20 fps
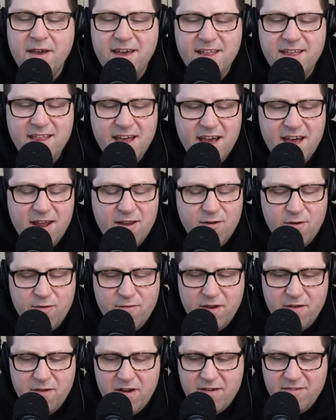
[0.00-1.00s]
in that, I don't know
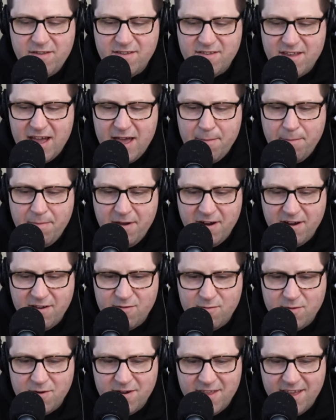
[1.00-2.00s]
if you ever have these time
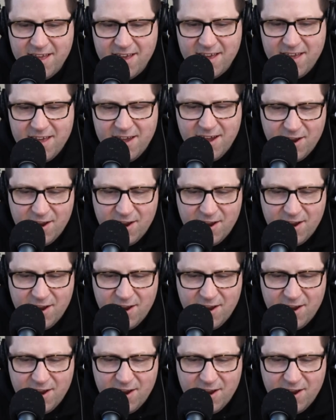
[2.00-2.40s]
periods where like,